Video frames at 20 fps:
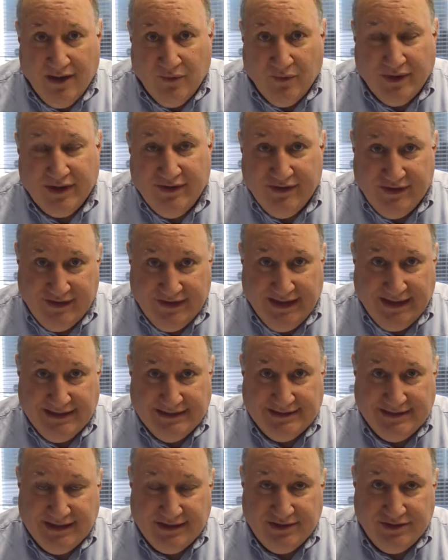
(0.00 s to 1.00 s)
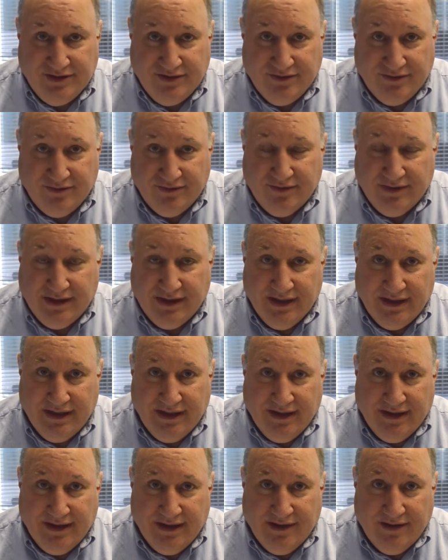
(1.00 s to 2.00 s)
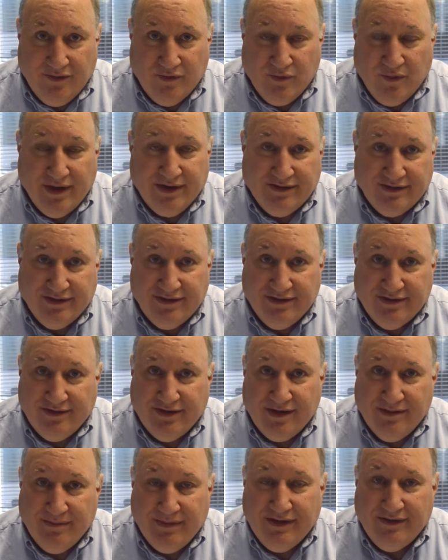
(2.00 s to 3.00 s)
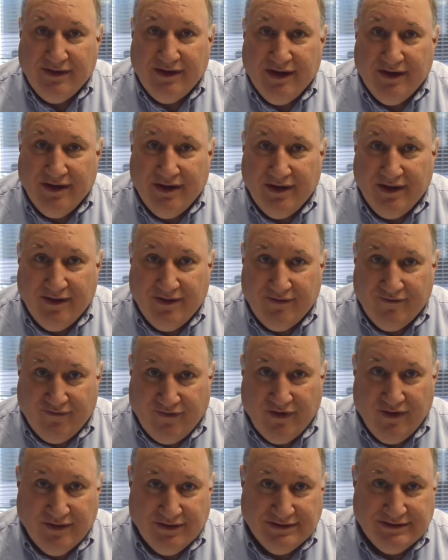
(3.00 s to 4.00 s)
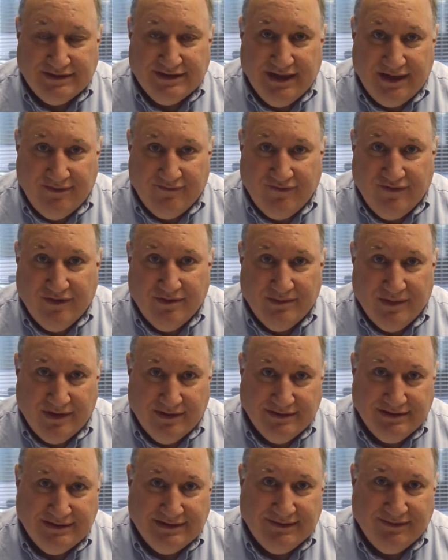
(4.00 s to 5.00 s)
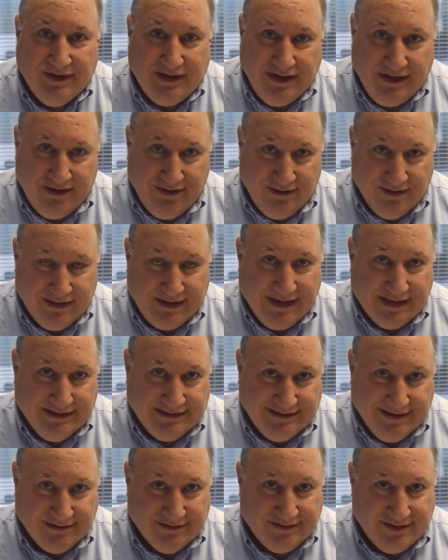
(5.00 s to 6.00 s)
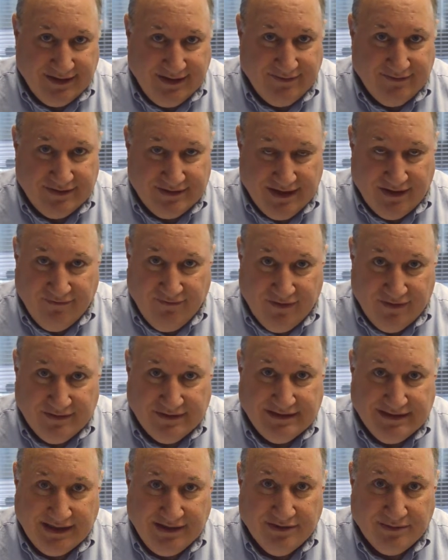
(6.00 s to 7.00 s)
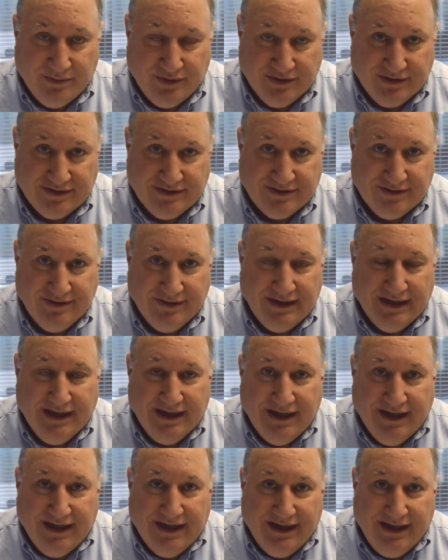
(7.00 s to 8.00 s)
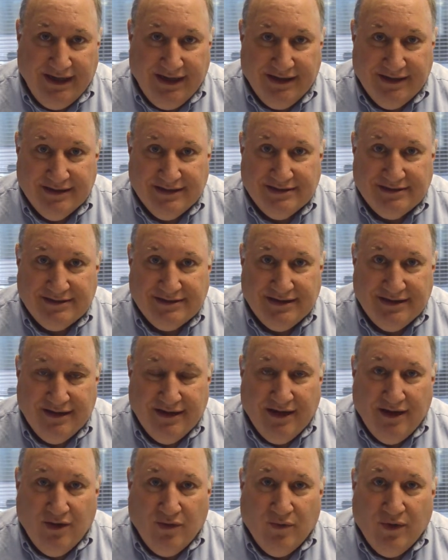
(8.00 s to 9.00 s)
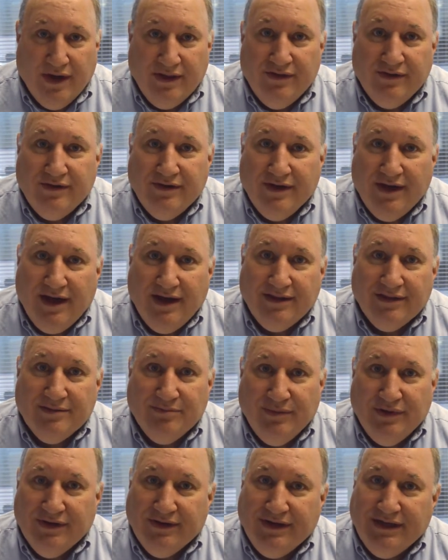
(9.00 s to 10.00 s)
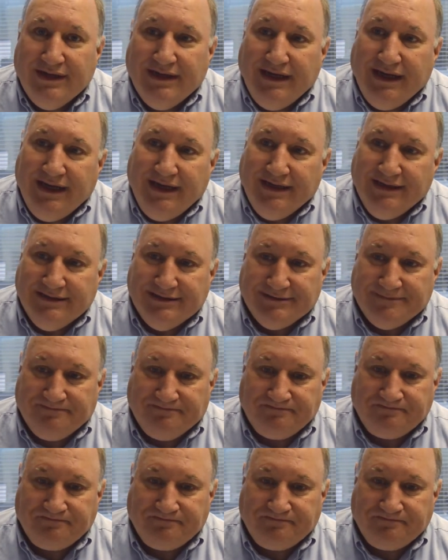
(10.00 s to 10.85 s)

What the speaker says: One of the things that you want to determine first and foremost when you look at a cell phone signal booster is whether or not the building needs